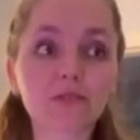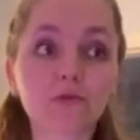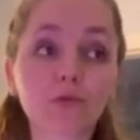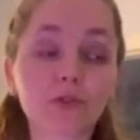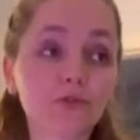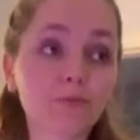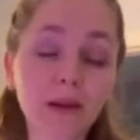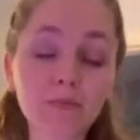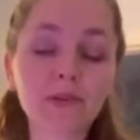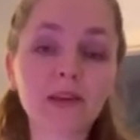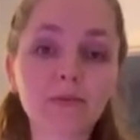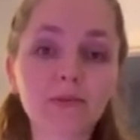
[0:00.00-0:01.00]
or you might
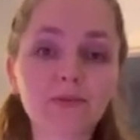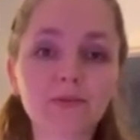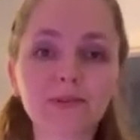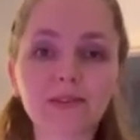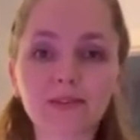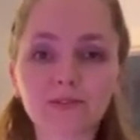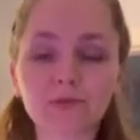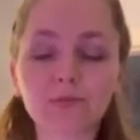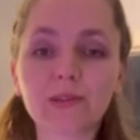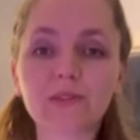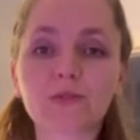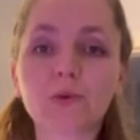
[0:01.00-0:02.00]
be able to because you'll
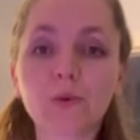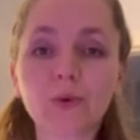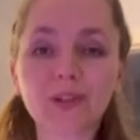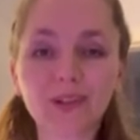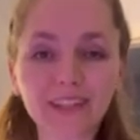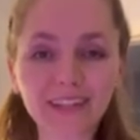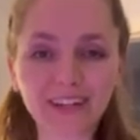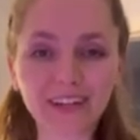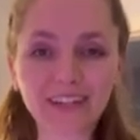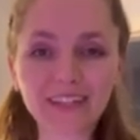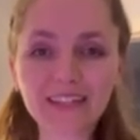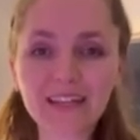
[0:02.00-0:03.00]
be so clear.